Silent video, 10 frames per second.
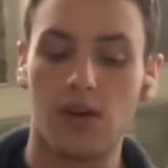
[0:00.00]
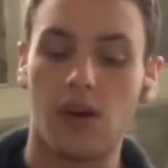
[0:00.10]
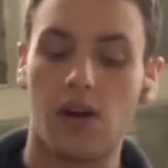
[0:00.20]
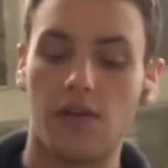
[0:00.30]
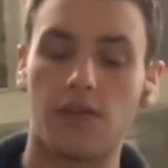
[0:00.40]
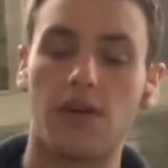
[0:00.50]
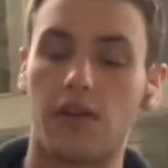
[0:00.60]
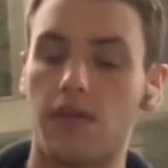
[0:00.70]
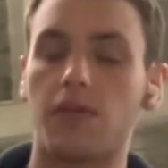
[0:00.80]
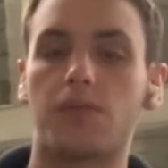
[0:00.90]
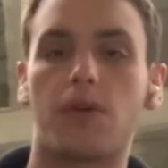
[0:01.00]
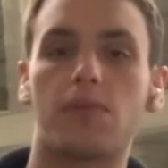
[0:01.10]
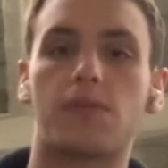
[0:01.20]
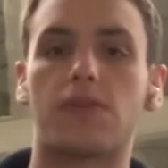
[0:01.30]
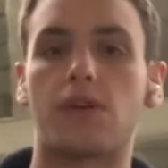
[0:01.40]
And if this
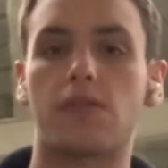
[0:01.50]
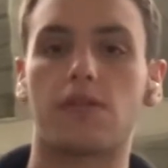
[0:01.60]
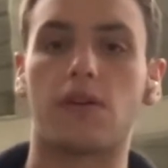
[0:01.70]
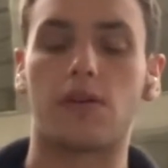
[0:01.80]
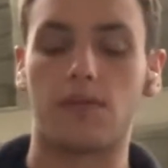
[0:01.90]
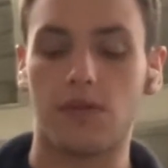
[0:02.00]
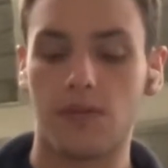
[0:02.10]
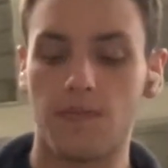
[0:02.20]
problem is not solved,